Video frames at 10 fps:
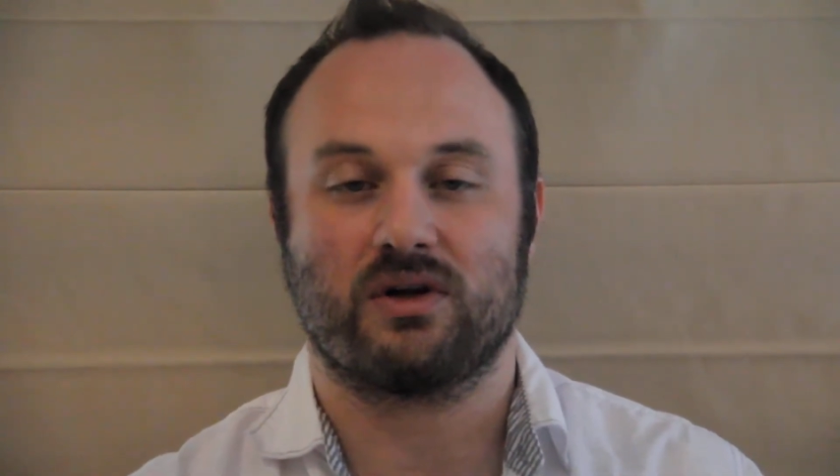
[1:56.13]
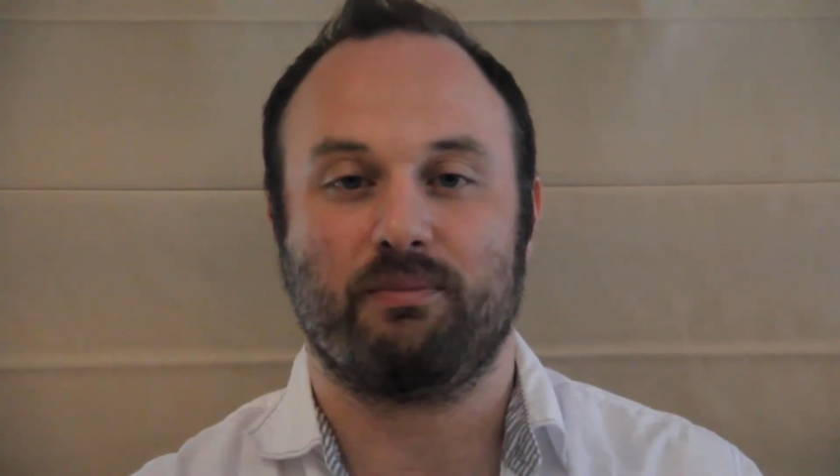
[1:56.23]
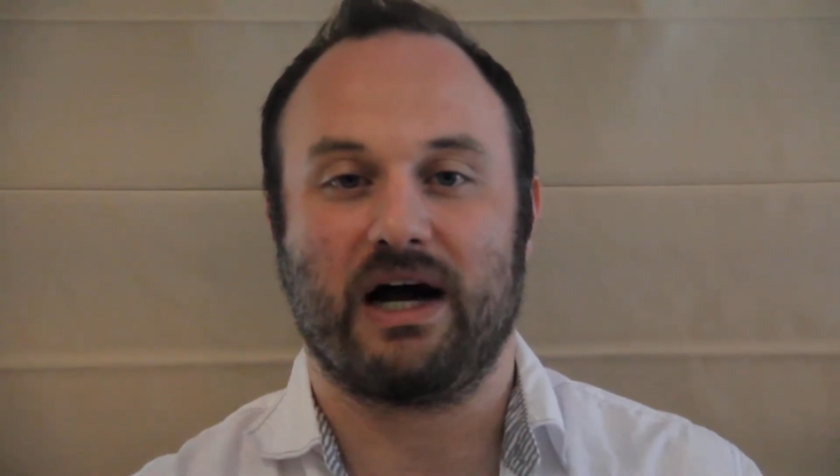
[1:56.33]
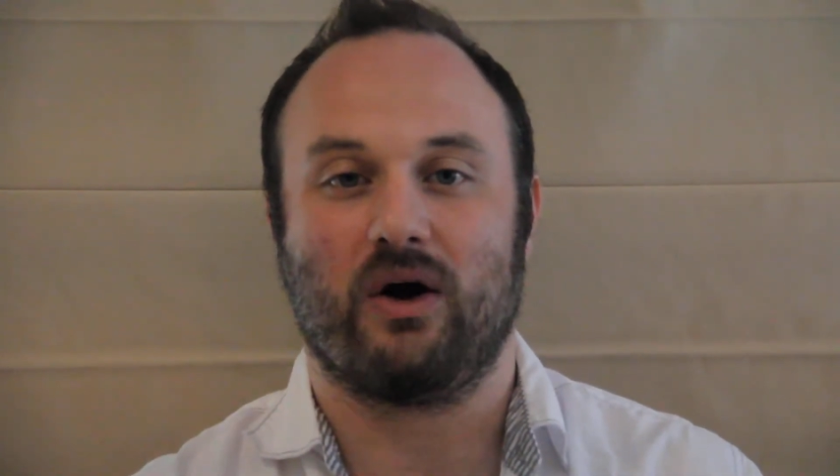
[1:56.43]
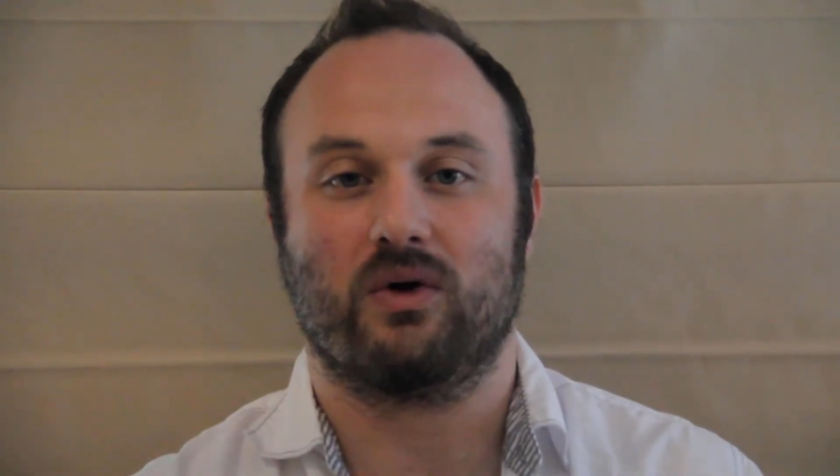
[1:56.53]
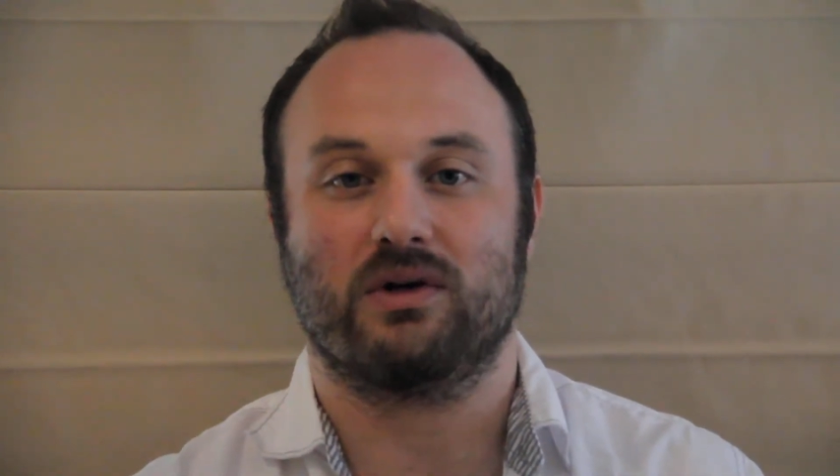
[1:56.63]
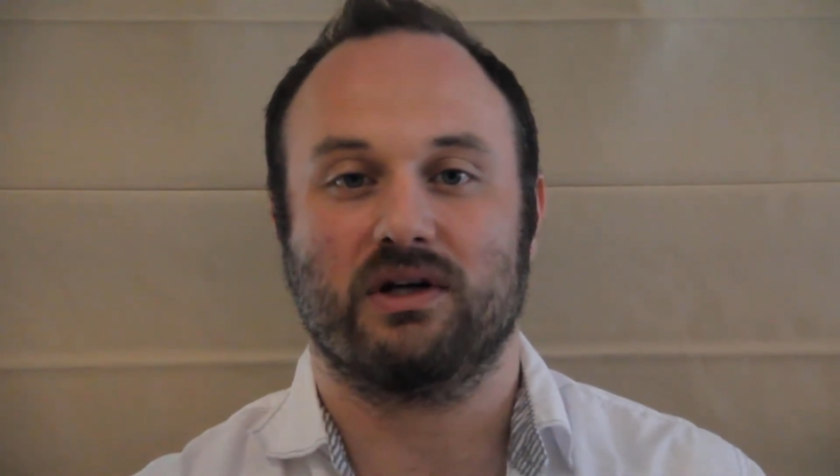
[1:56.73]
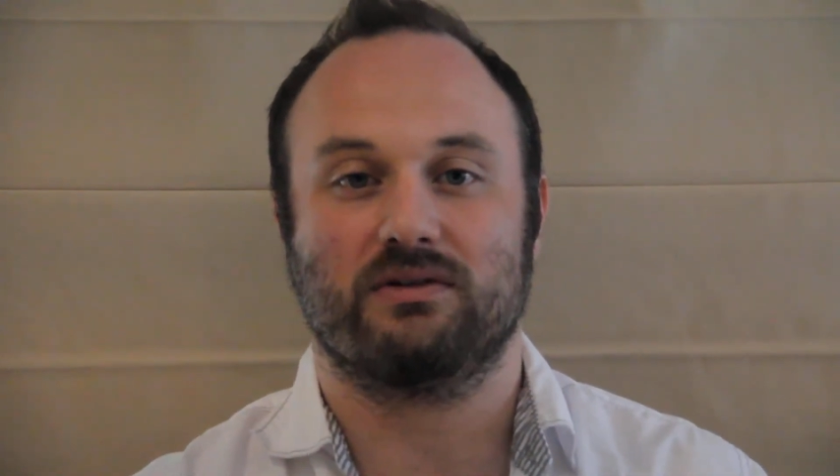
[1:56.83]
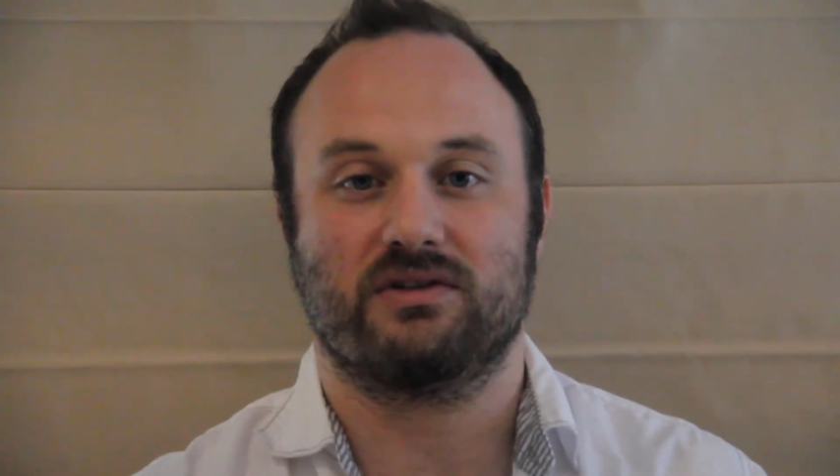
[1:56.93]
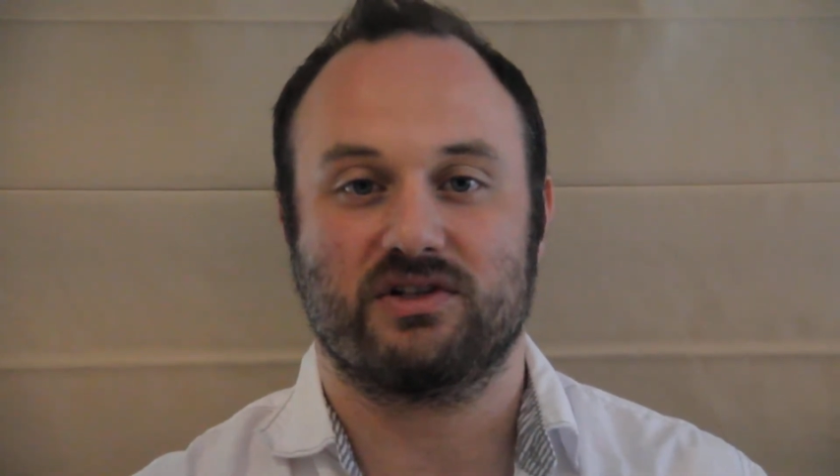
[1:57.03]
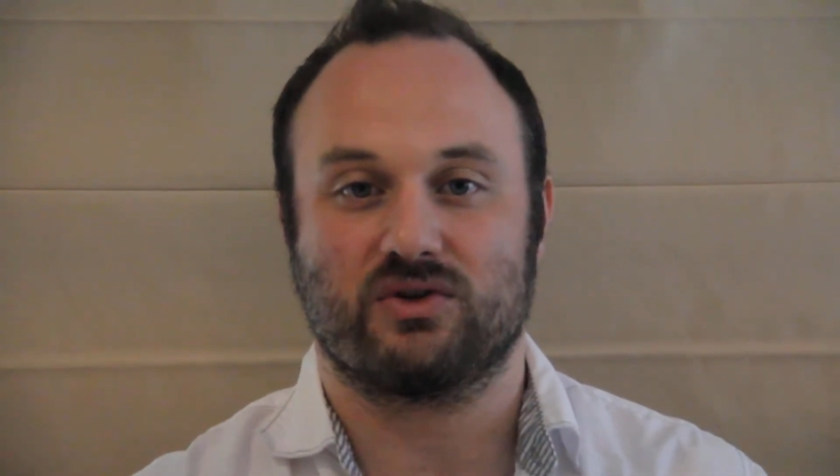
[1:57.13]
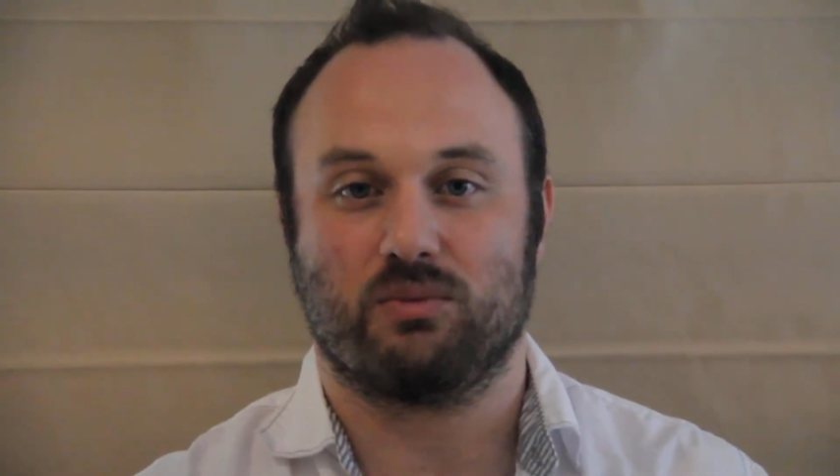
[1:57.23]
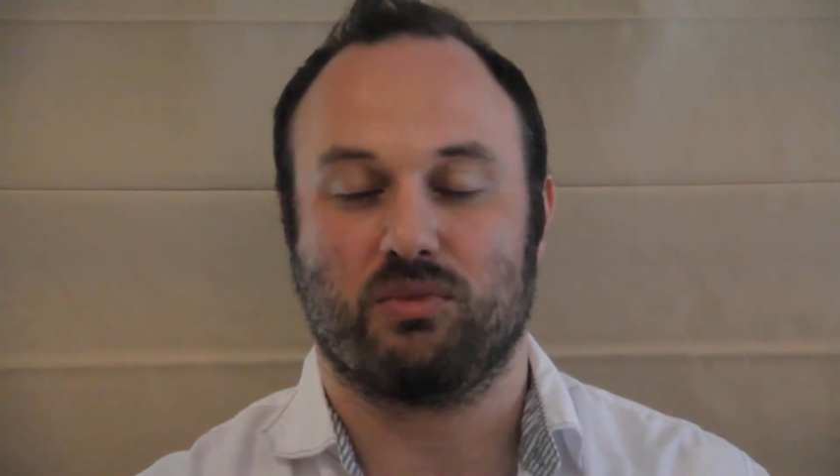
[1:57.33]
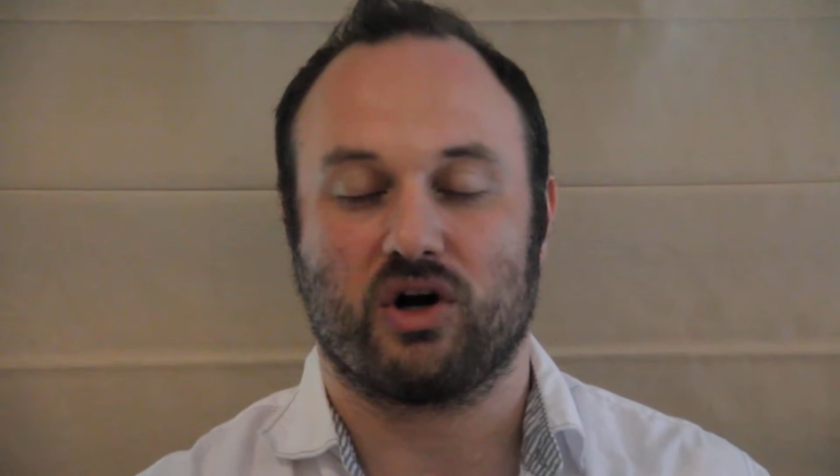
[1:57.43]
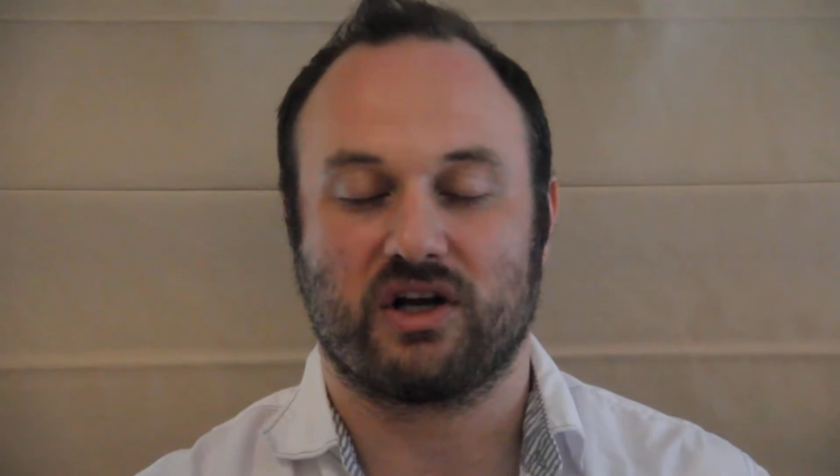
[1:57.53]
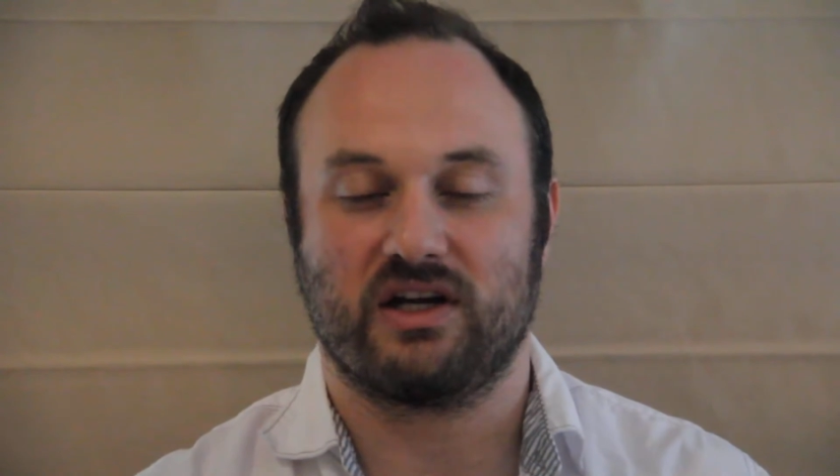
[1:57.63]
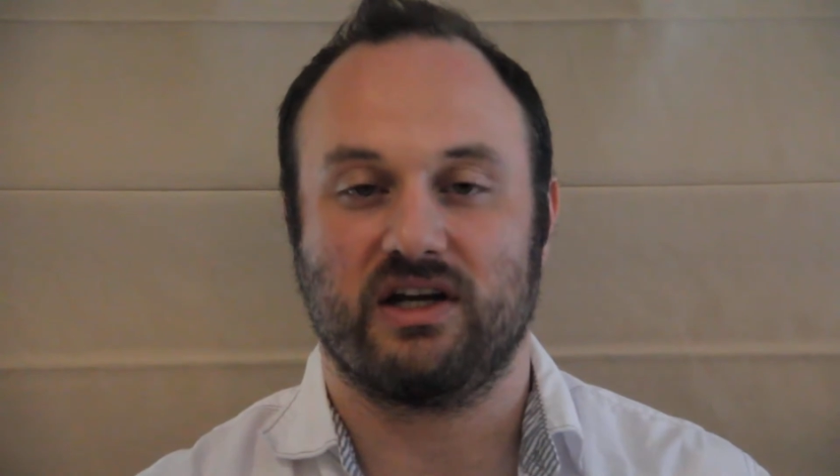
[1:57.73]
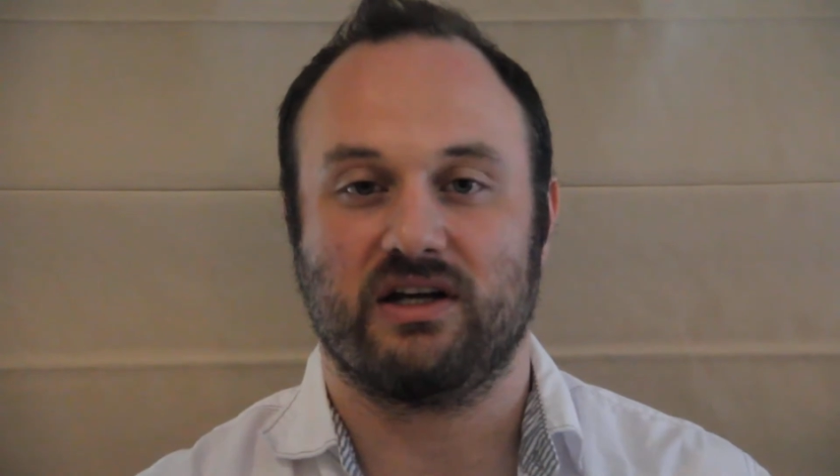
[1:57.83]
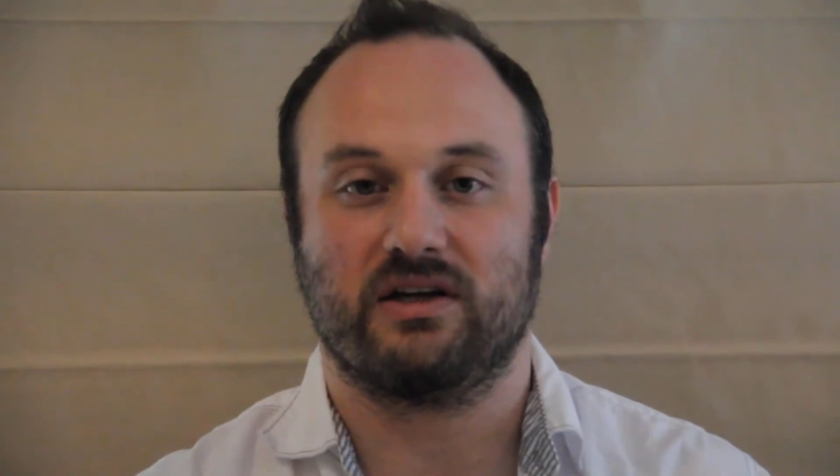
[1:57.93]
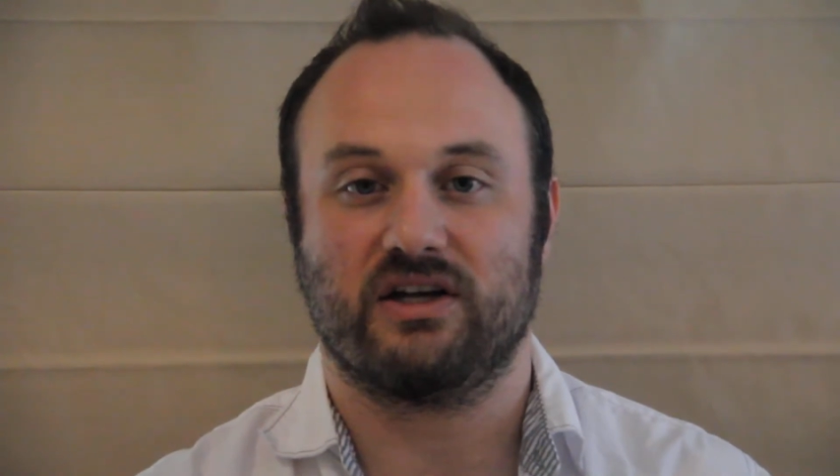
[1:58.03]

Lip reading: about digital marketing,